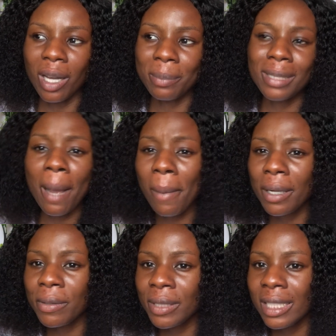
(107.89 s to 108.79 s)

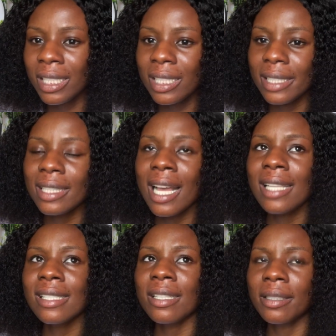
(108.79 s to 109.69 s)
tamarind, it has
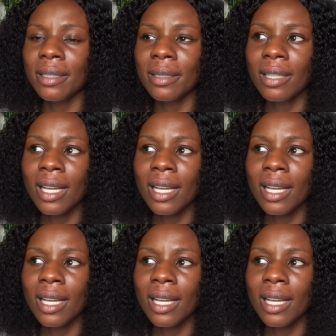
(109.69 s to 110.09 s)
the